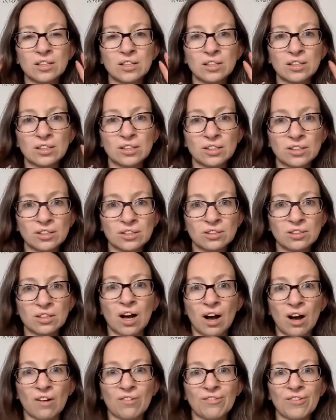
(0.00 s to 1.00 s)

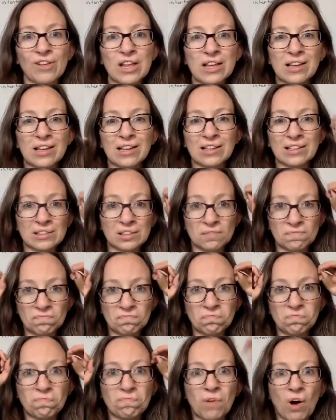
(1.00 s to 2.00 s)
stuff is
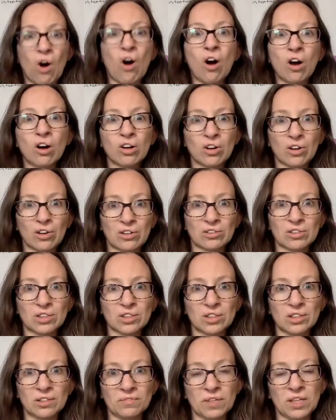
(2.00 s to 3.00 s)
bonkers
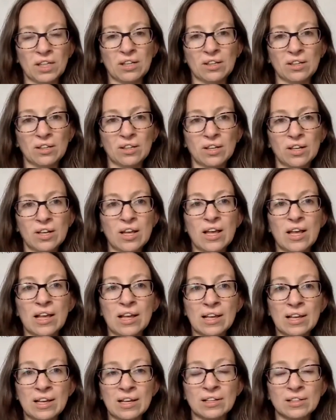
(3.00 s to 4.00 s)
to me.
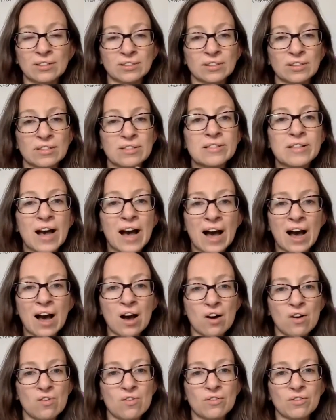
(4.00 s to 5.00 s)
And
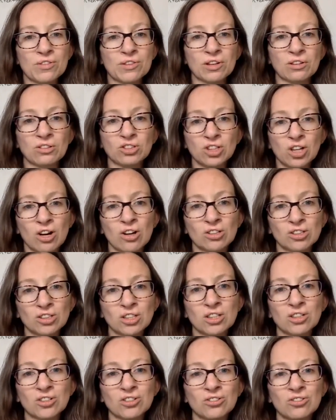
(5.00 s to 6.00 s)
now they're
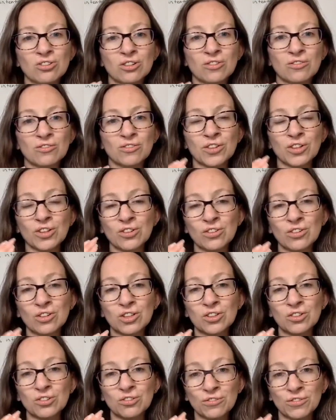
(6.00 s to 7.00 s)
charging you for
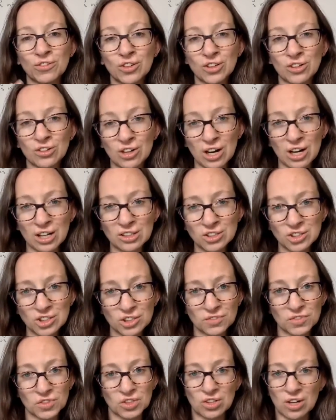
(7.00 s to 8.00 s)
your
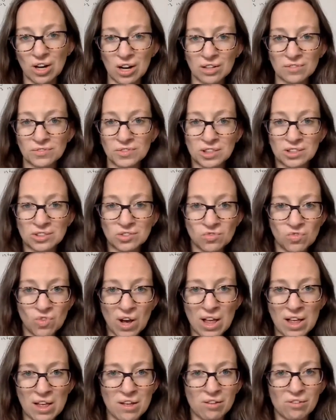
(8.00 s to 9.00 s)
unsubscribes as
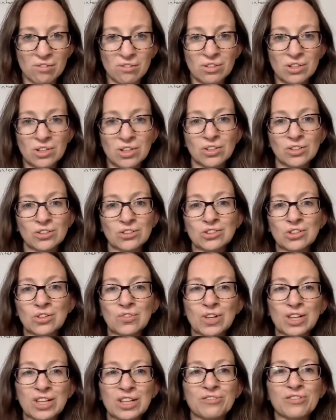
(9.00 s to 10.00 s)
well. So
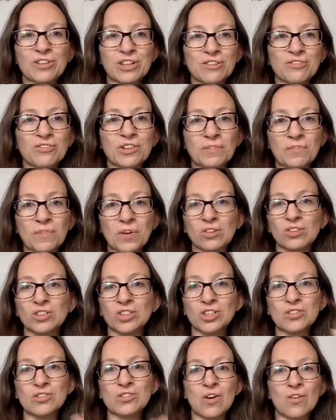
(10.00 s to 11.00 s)
even if the
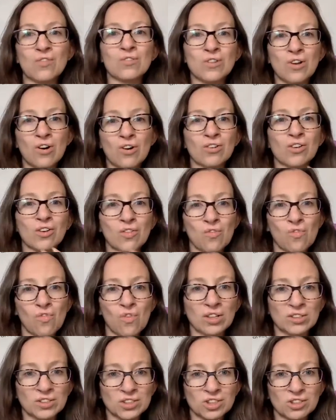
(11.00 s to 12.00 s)
person no longer
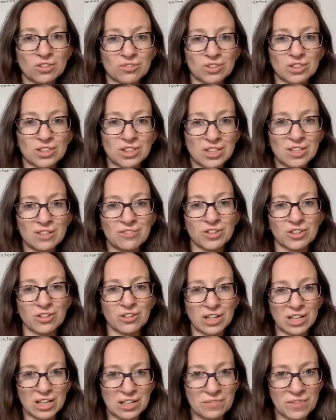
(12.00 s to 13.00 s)
wants to receive your
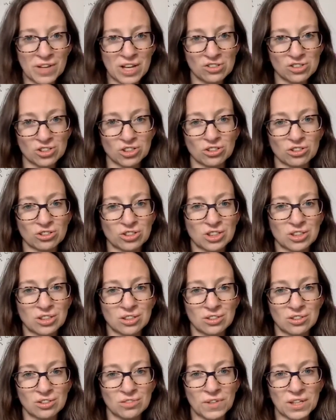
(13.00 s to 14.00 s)
emails, you're
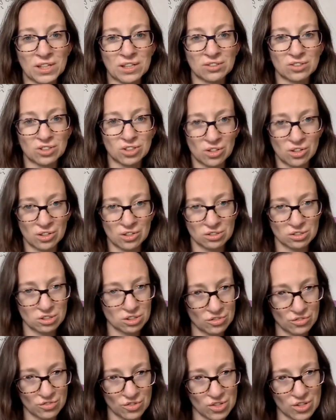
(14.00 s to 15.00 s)
still being charged
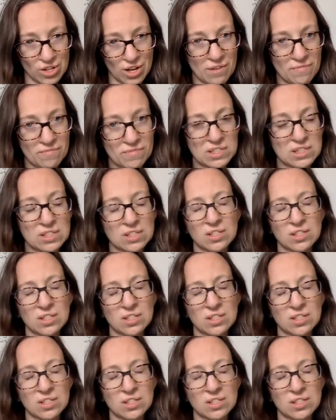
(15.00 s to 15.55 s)
for them.